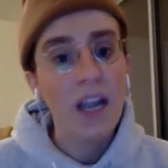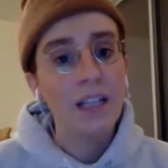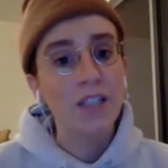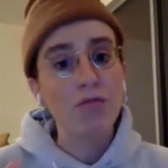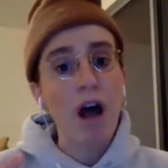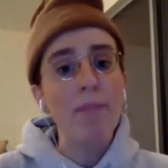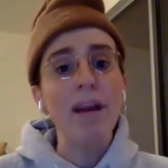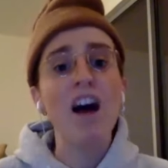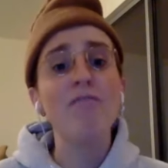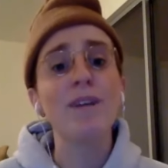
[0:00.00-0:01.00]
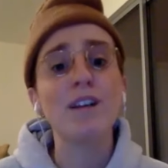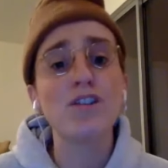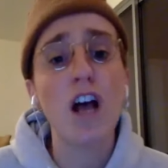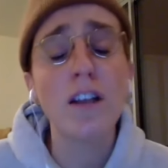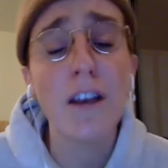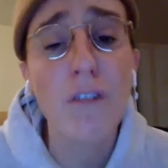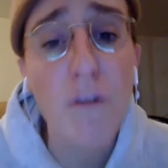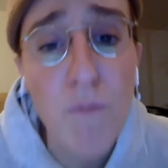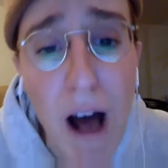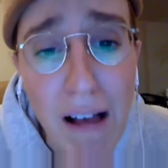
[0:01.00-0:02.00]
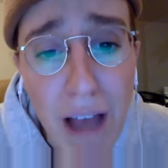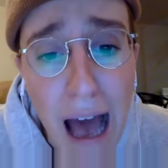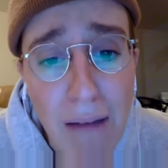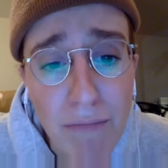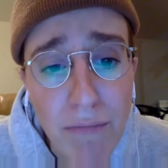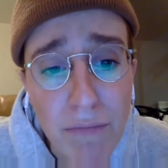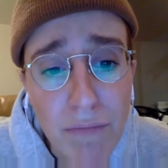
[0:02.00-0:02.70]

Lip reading: It's the Robbie Hoffman Consulting Group. Welcome.